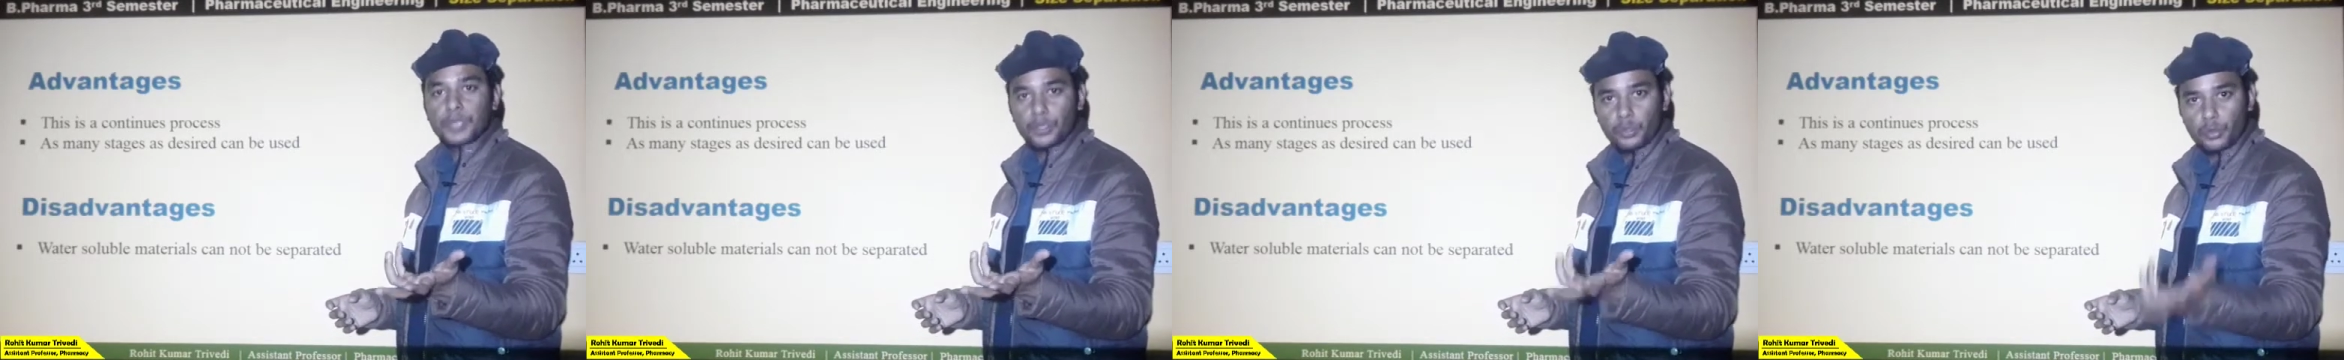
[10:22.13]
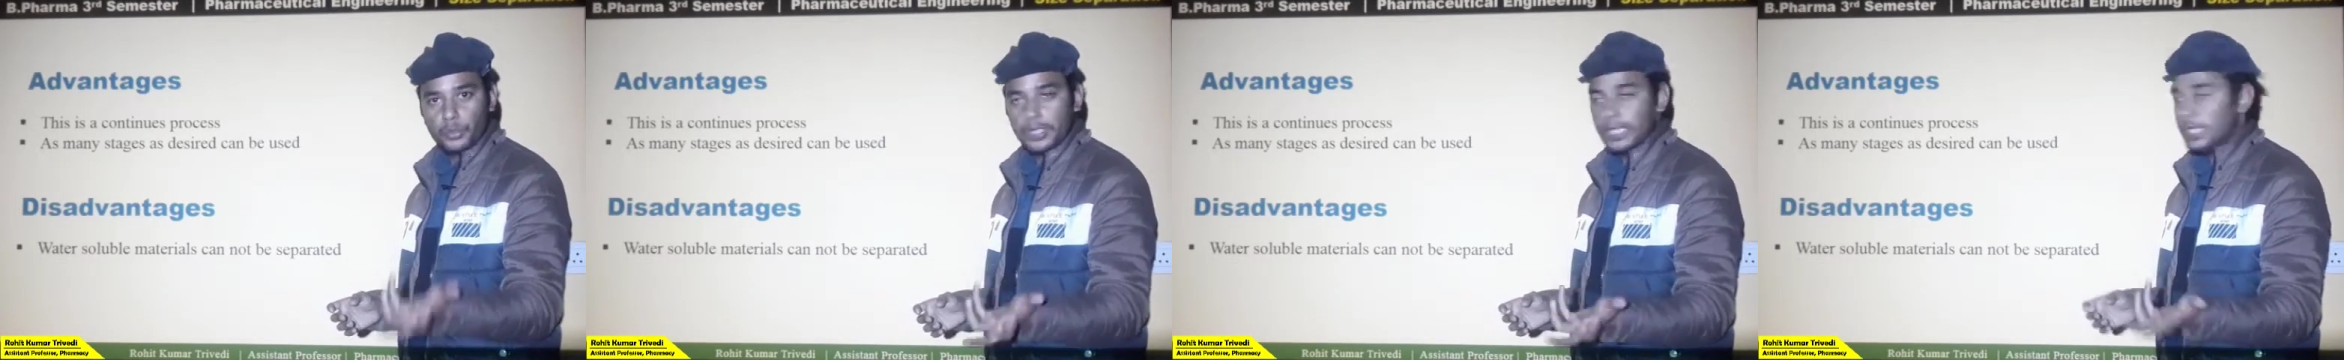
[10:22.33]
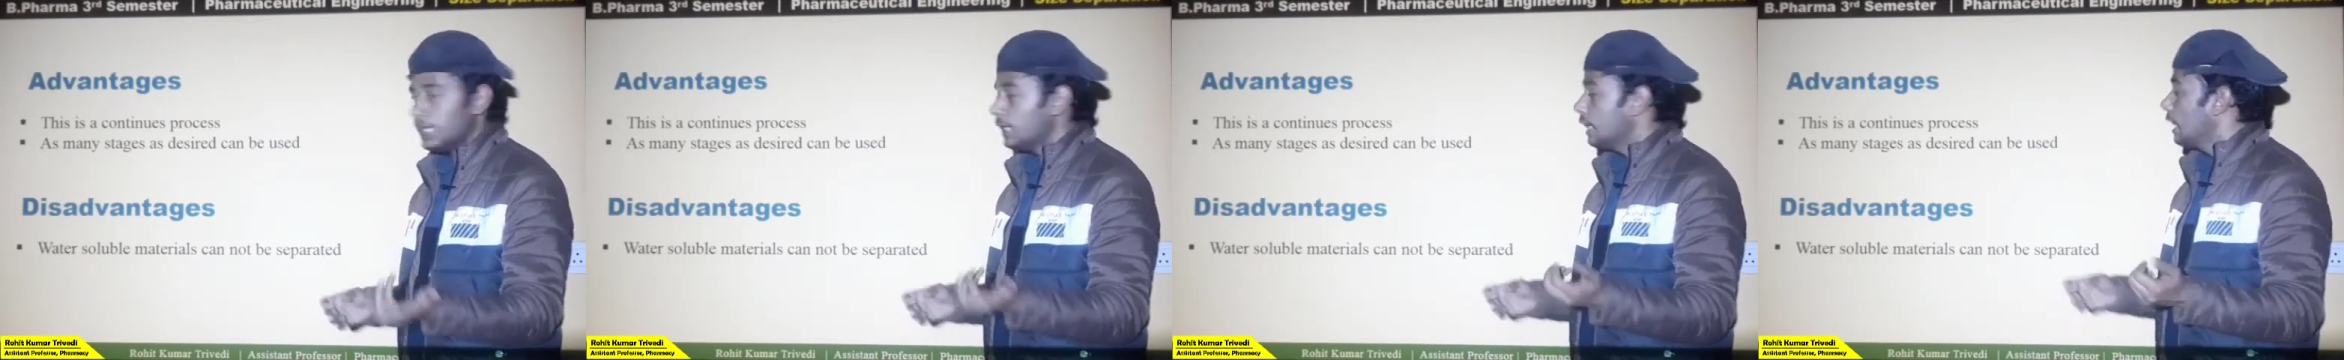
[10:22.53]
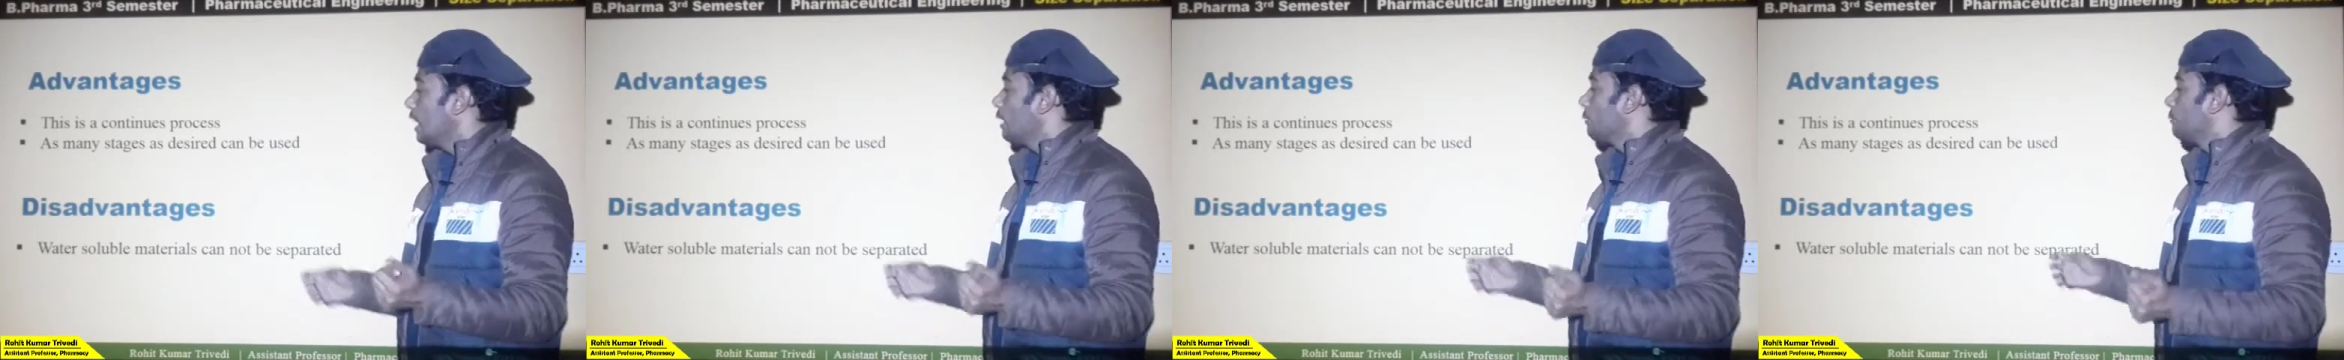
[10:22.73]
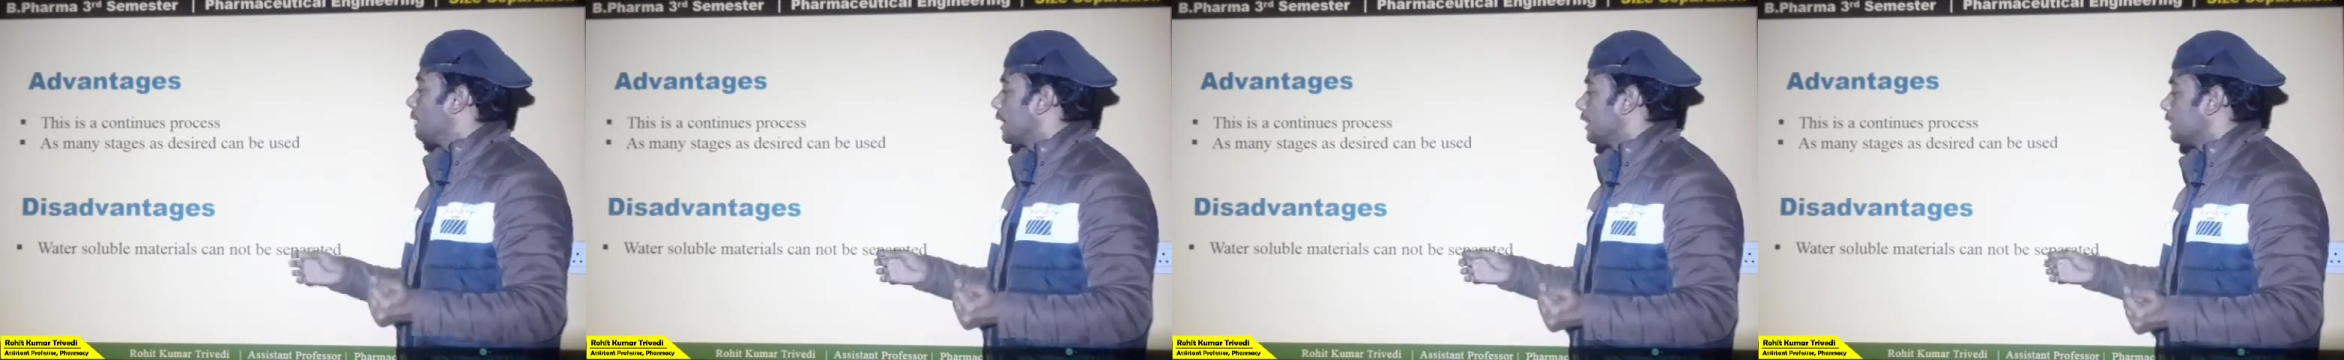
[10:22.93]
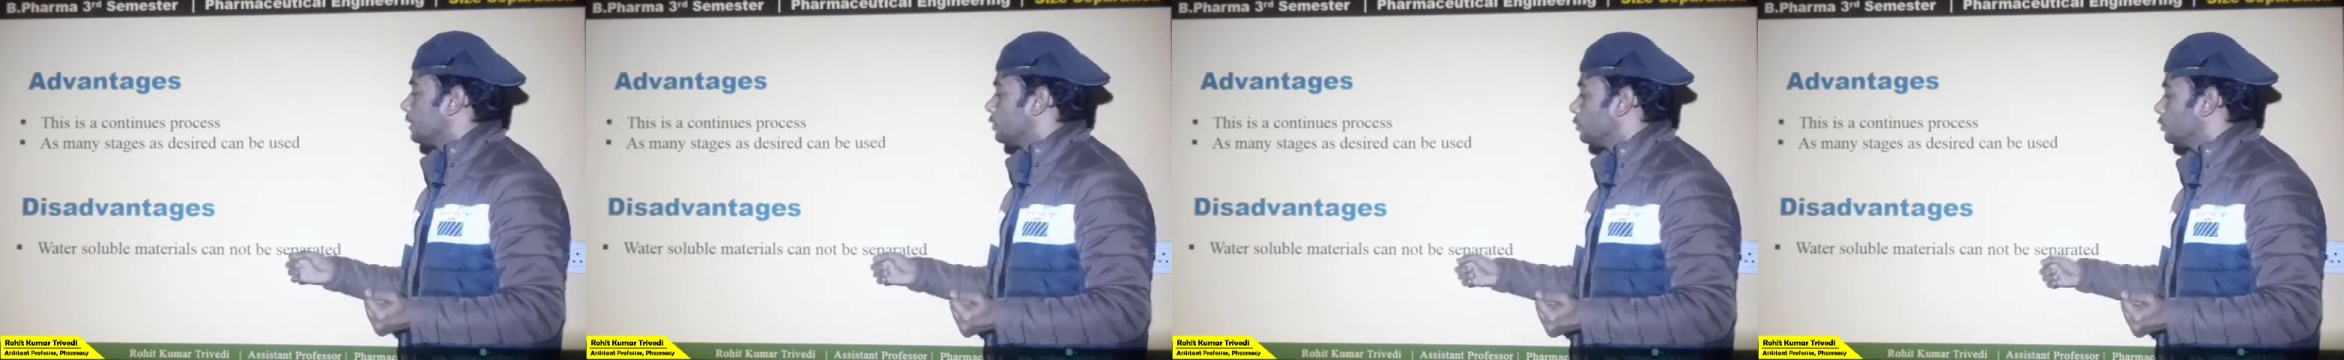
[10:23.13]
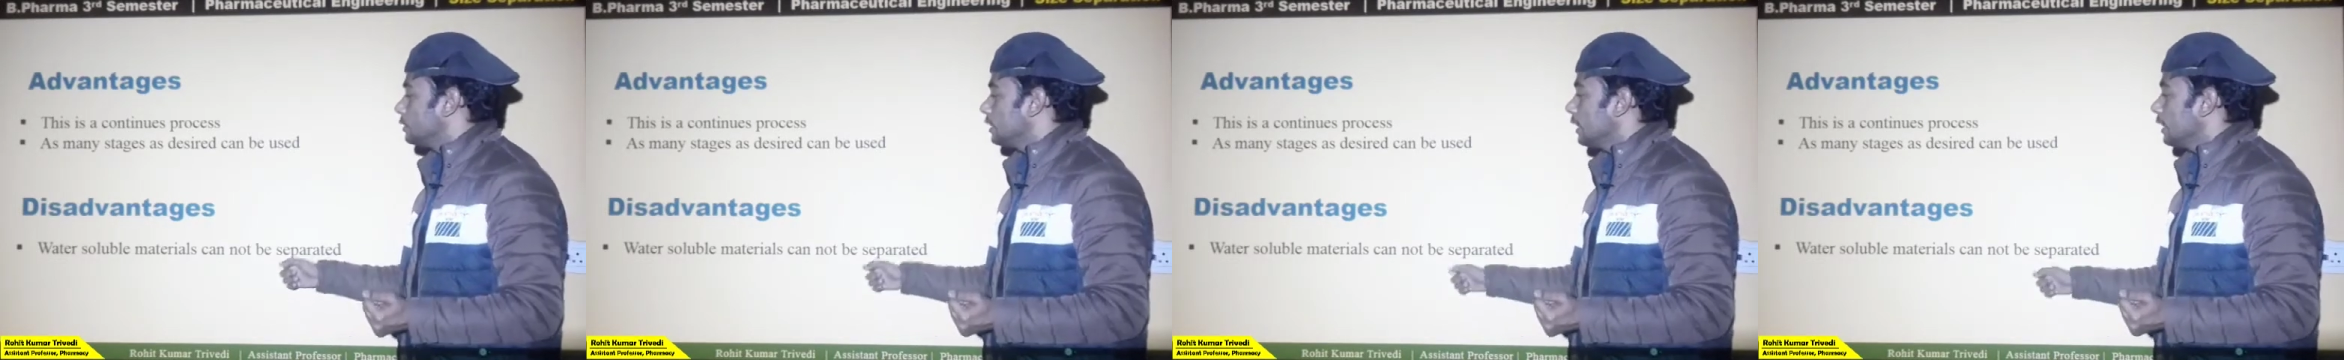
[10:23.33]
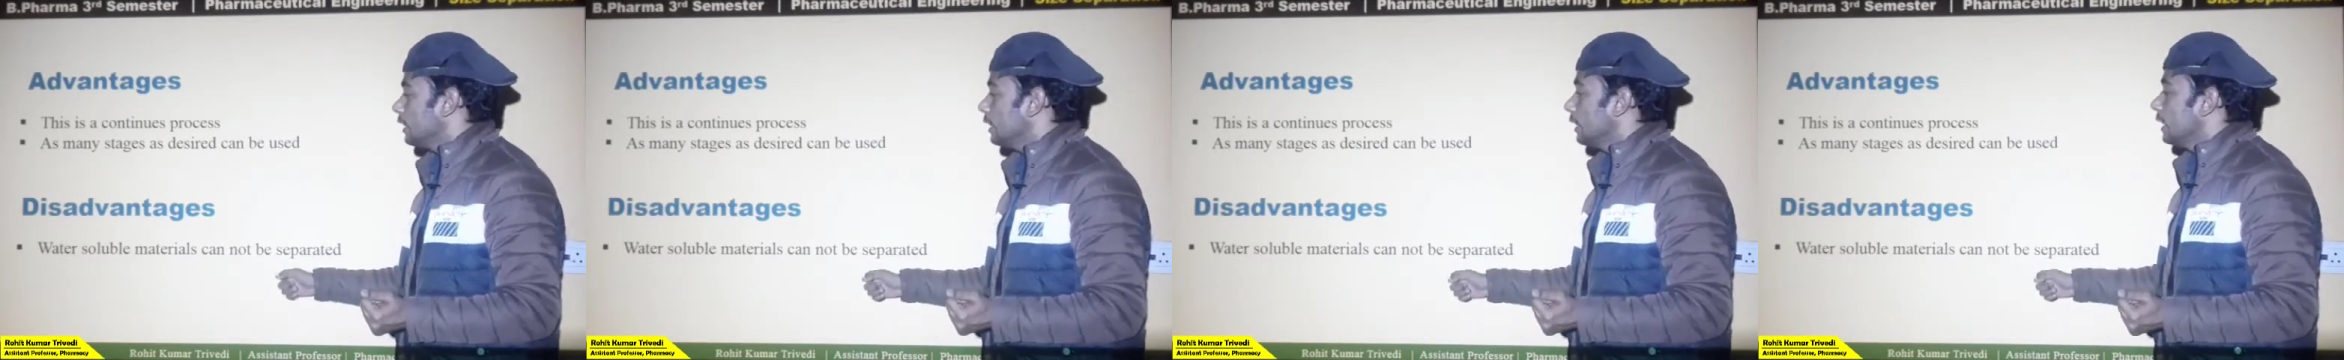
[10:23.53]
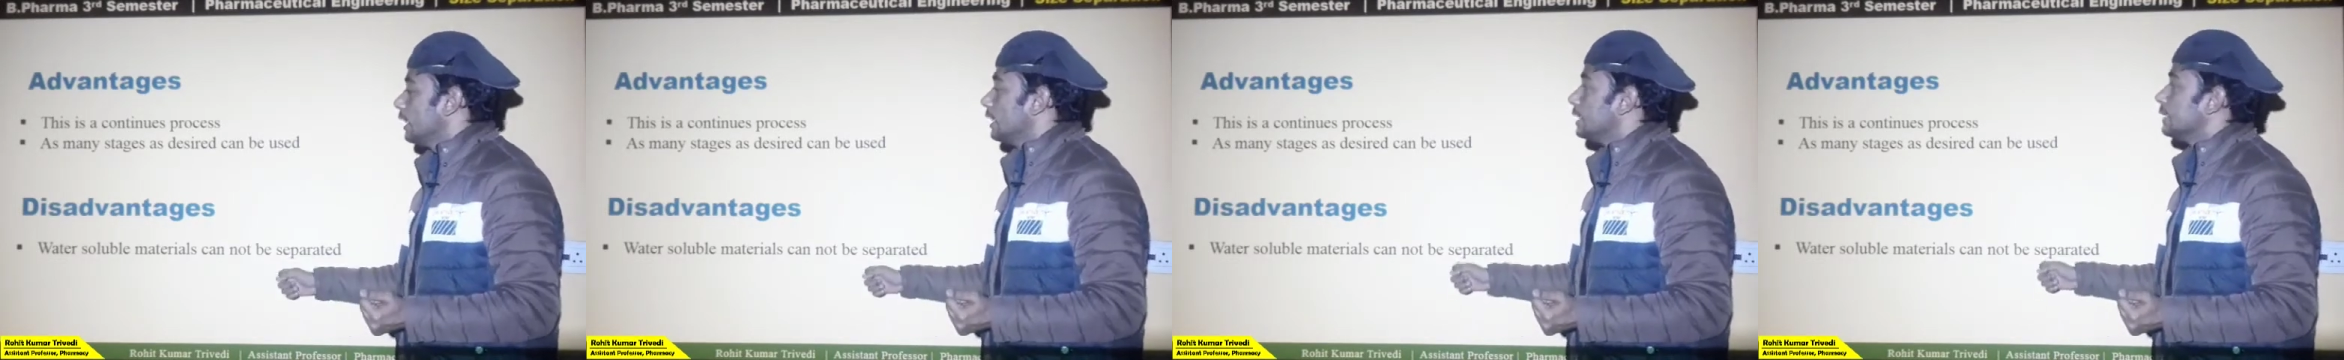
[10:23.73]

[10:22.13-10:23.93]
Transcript: okay, by using